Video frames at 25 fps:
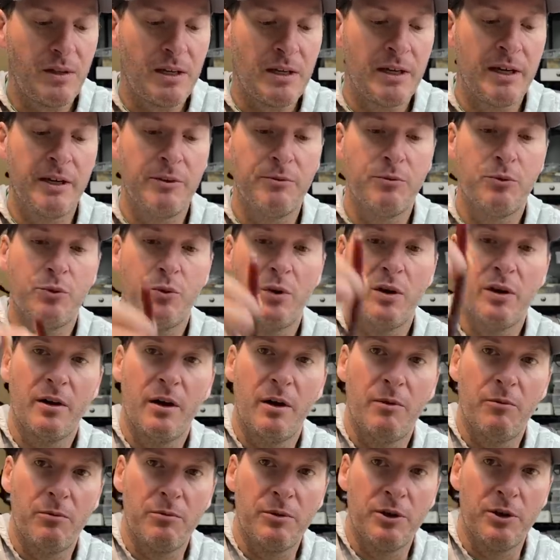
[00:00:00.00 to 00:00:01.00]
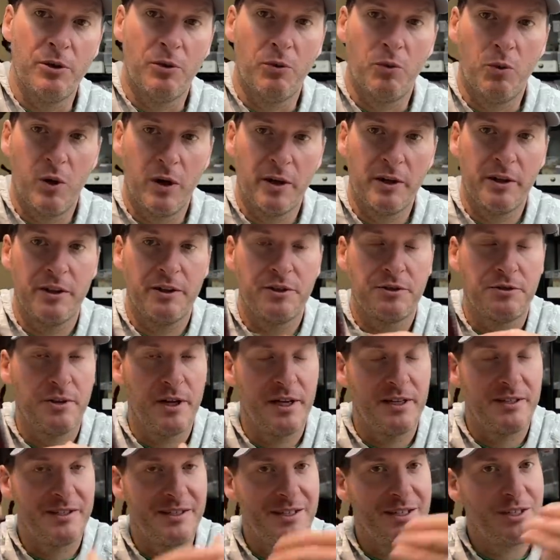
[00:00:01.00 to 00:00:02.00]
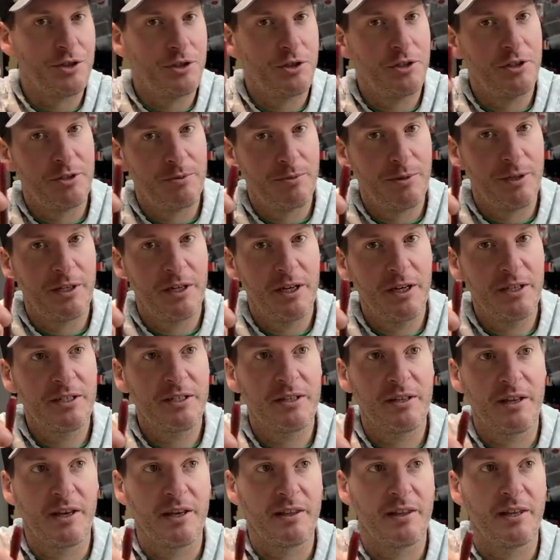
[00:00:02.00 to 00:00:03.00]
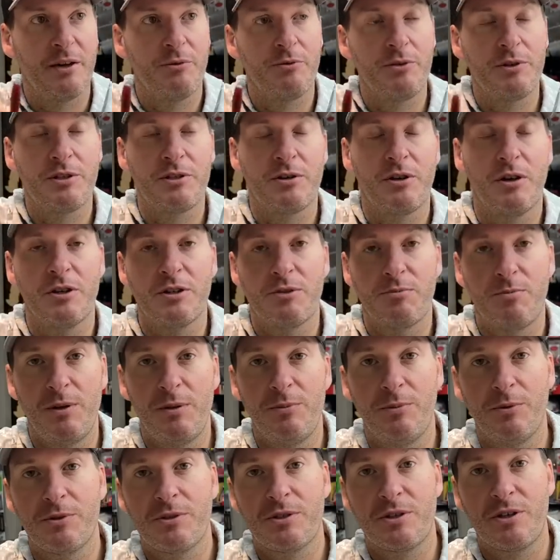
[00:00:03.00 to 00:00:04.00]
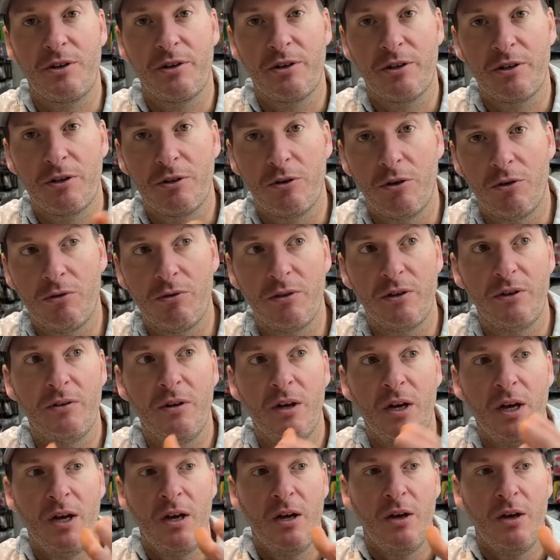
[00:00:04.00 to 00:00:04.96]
And, you know, one of the transitions because of that we saw is people started going